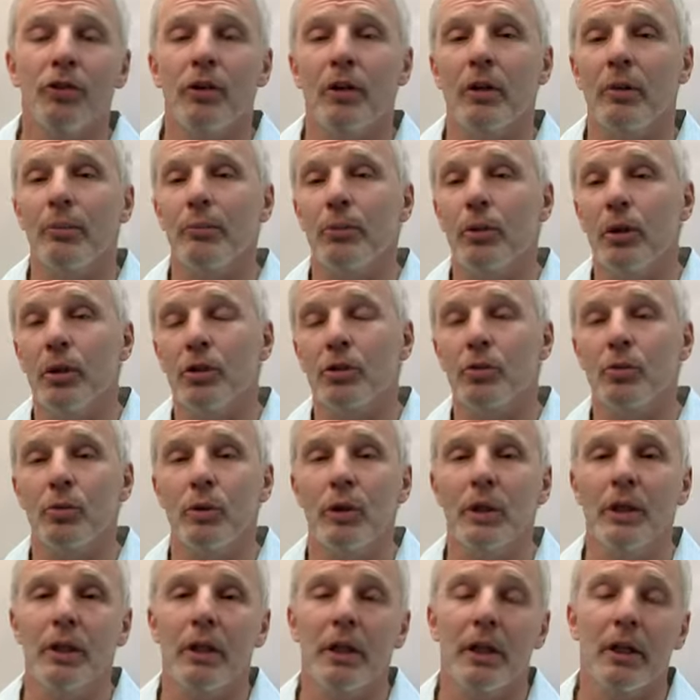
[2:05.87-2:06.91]
in the books
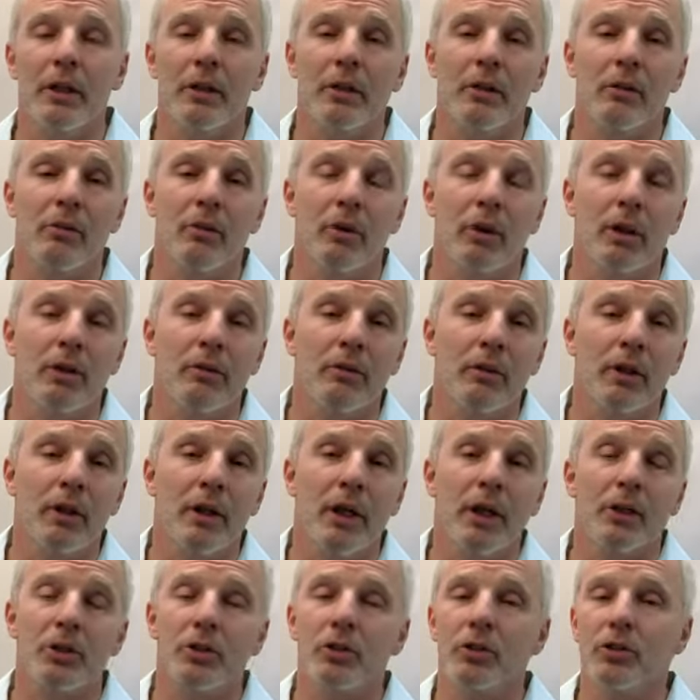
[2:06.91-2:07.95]
we get, whatever
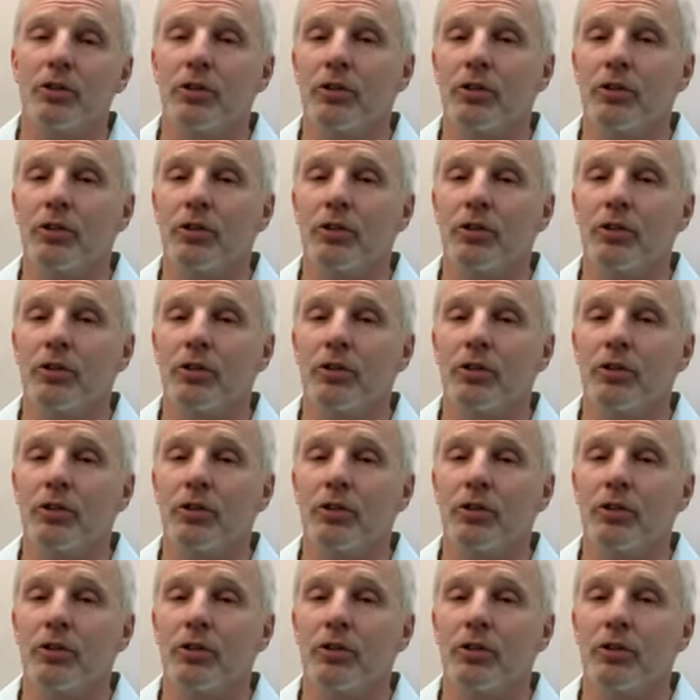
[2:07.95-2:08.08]
lecture